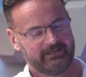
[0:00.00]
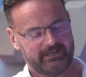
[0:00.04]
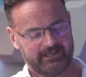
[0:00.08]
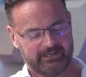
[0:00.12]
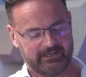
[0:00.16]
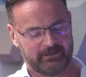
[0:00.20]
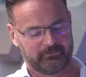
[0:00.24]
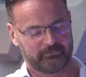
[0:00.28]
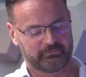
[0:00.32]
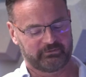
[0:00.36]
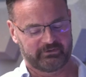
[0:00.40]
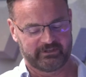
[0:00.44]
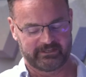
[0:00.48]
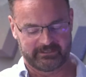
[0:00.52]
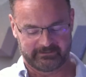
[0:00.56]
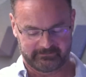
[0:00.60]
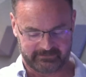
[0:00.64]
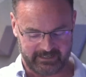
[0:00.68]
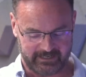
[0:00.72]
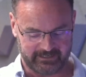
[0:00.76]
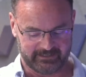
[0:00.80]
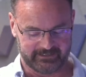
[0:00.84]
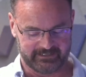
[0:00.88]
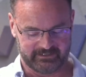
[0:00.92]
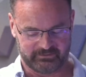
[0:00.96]
And obviously
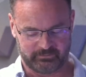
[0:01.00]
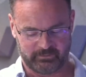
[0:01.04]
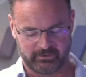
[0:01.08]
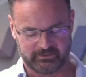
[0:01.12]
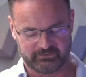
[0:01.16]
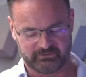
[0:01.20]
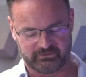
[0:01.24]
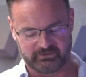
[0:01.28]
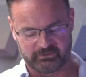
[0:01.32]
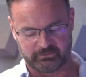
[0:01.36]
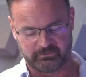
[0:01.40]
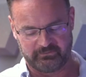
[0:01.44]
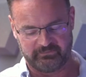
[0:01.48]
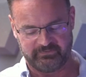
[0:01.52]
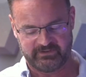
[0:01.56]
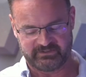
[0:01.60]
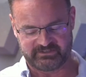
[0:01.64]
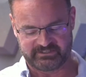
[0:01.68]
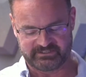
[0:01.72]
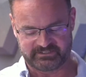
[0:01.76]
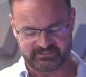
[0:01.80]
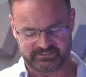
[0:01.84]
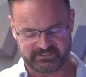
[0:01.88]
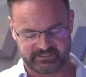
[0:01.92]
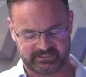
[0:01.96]
that leads me on to
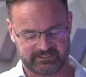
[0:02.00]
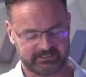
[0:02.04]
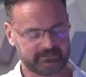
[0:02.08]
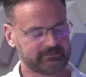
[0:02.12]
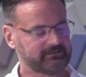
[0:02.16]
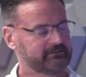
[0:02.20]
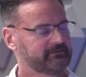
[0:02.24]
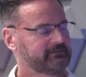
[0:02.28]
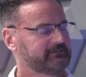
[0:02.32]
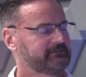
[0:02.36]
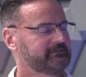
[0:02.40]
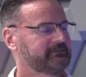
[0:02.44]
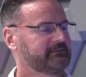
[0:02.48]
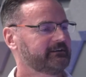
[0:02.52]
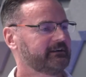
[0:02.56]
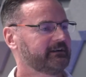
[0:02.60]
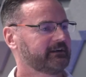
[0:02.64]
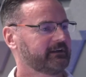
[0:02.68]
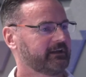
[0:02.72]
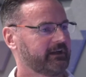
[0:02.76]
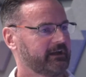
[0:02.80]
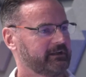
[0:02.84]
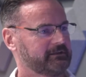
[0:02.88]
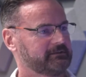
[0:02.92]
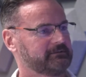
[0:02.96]
efficiency.
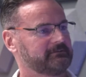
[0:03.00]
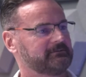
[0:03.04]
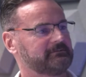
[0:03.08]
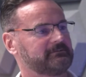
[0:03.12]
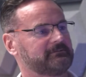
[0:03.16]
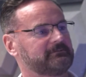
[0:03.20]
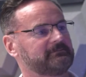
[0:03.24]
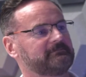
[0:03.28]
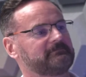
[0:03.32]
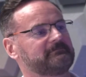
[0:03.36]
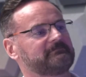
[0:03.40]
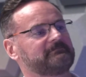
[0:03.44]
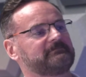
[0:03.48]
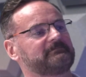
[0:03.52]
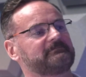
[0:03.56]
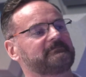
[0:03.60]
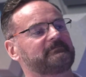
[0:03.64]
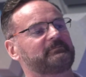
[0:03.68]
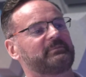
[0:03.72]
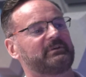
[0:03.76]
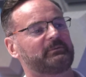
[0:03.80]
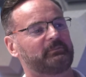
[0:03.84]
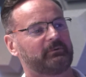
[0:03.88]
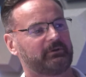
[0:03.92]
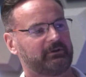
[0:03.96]
Again,
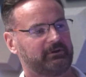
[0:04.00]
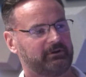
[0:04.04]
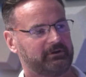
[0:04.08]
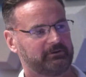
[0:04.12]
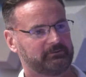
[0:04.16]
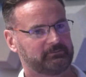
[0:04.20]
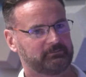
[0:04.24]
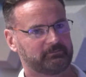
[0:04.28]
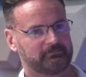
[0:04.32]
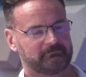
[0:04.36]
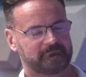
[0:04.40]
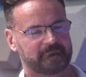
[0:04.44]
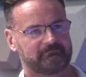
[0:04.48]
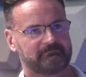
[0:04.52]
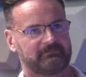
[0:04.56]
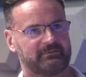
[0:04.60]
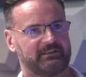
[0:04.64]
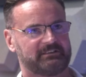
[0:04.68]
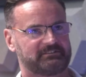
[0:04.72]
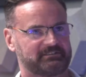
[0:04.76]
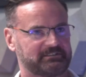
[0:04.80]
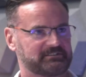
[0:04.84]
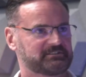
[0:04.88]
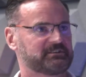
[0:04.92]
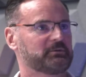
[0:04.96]
people aren't
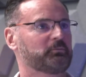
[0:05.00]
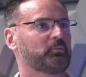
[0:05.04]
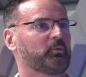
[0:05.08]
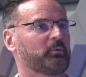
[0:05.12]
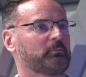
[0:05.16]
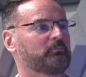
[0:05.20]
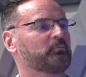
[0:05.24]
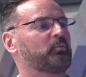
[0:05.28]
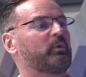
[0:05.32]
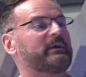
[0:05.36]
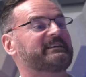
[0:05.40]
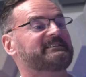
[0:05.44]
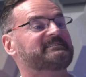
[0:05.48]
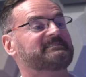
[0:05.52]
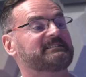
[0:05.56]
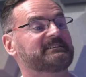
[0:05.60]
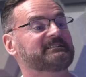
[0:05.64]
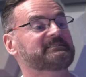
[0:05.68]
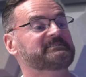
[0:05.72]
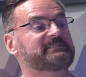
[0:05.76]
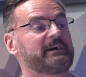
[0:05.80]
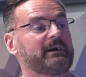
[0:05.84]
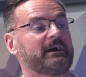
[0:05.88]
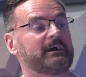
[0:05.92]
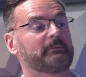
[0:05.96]
essentially wasting
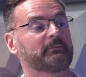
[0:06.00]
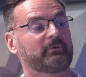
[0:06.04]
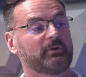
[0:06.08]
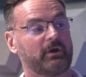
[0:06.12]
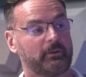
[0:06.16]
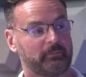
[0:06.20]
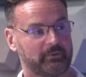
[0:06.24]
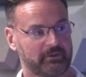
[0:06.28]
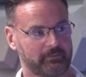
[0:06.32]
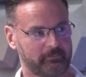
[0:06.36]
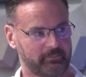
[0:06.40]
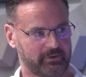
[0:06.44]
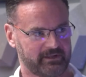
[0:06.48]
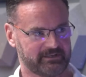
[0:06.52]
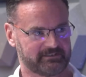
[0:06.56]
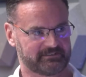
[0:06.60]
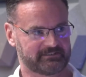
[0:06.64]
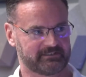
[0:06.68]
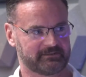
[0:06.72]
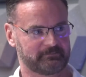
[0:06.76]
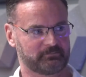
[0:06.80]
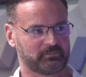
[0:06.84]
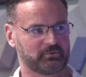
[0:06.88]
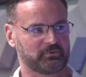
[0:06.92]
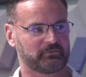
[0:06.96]
time copy and
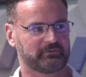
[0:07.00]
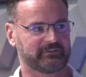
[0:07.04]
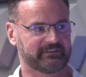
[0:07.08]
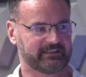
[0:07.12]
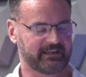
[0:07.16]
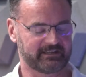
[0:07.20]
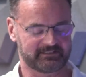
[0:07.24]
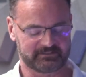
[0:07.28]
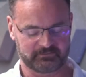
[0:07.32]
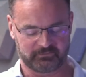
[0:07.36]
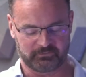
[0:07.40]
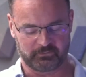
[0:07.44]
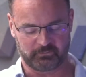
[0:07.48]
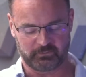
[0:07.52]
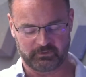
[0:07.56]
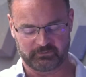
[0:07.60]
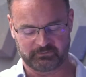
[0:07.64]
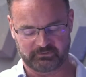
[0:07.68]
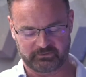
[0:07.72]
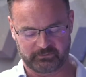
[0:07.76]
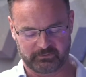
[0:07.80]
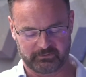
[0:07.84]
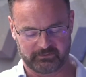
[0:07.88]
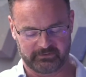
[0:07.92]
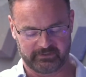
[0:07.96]
pasting, moving data from one
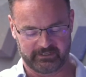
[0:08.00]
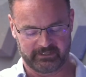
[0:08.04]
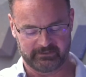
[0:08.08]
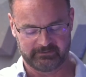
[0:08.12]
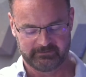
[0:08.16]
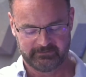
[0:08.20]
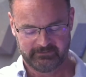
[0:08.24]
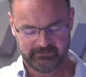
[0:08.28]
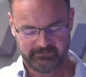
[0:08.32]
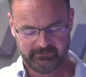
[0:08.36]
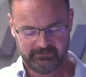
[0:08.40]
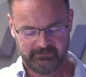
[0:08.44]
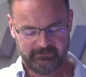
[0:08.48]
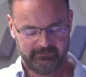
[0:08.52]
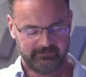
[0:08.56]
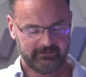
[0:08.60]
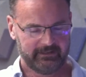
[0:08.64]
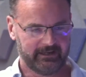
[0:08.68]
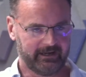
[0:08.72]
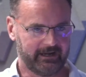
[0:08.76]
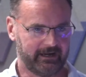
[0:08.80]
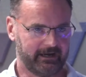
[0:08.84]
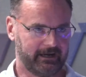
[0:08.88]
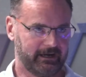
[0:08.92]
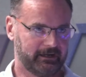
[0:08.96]
to another.
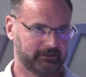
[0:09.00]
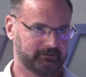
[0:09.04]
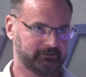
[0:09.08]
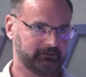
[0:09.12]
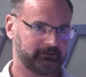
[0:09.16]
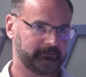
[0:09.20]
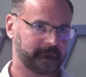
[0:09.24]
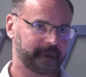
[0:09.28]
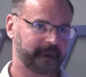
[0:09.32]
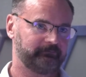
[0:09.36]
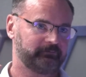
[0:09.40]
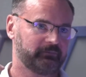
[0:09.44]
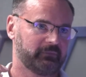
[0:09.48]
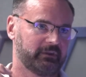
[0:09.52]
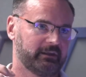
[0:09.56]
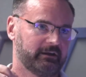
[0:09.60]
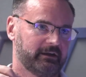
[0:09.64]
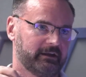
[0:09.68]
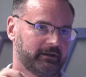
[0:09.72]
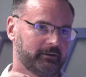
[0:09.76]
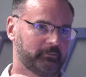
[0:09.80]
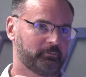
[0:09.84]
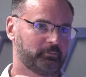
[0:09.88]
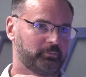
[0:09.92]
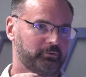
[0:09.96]
and
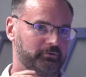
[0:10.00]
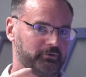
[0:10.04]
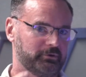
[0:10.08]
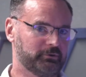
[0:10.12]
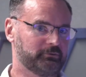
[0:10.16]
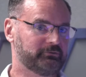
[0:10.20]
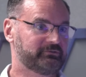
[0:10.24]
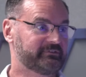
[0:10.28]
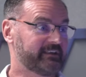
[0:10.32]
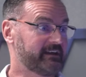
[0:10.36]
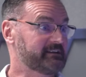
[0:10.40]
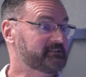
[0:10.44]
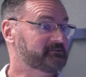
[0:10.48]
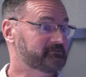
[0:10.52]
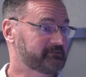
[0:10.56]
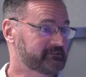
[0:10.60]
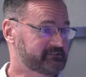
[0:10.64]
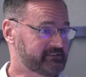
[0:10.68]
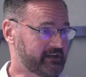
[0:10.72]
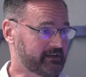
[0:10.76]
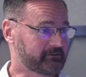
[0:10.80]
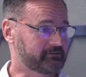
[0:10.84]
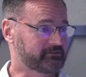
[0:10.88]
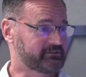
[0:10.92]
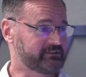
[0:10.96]
it improves data
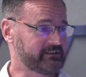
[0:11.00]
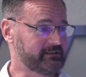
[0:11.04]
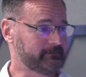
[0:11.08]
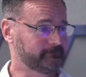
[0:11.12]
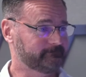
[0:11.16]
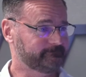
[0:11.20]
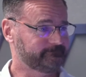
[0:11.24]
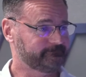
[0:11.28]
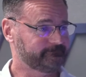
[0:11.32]
integrity.